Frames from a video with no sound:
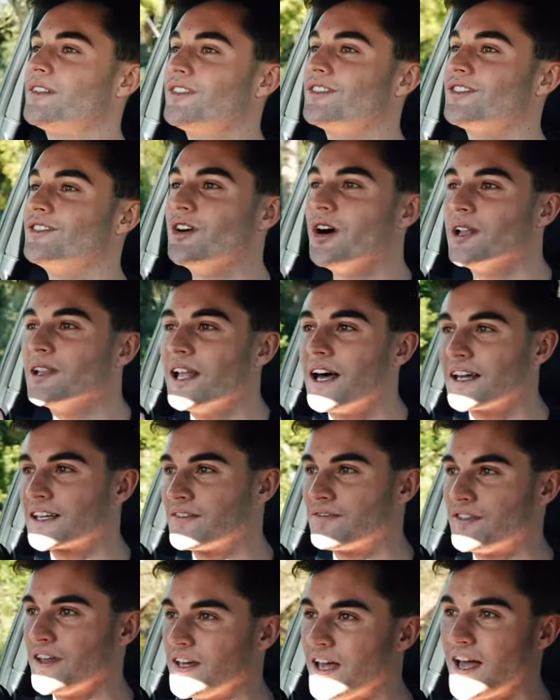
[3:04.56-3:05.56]
it's not like
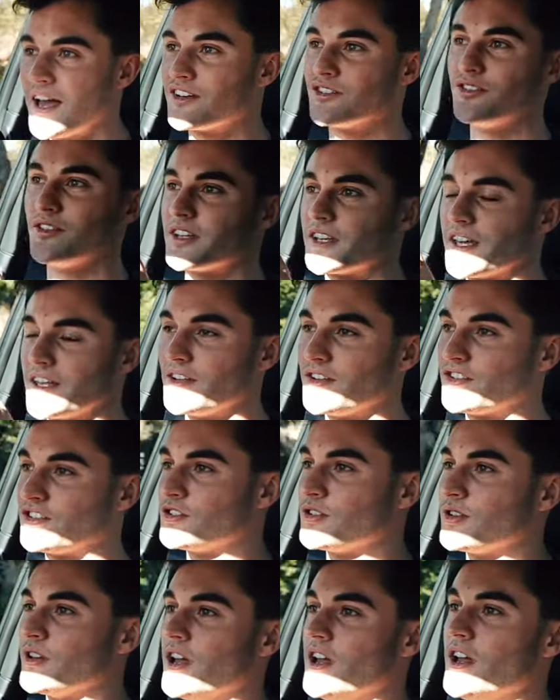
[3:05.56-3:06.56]
if they hand you the keys
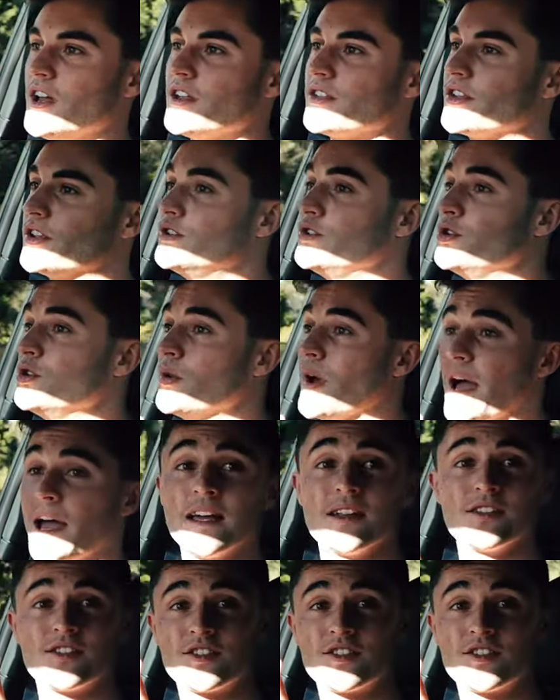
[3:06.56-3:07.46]
to the new 8